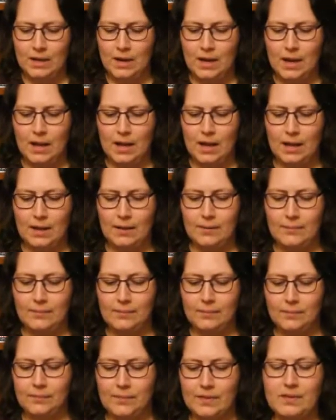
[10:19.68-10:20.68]

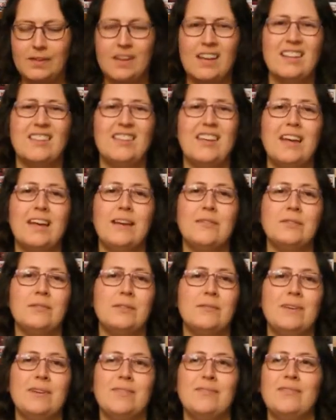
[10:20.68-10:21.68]
It was
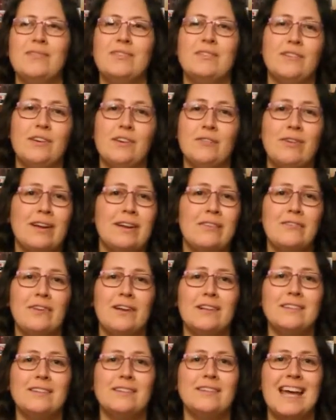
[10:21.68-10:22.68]
a great
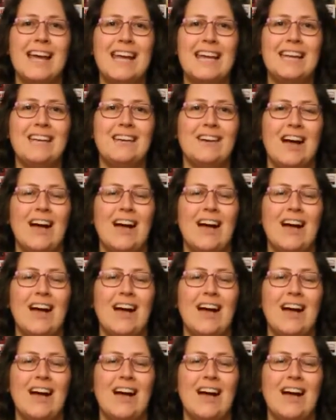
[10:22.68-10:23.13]
fun take.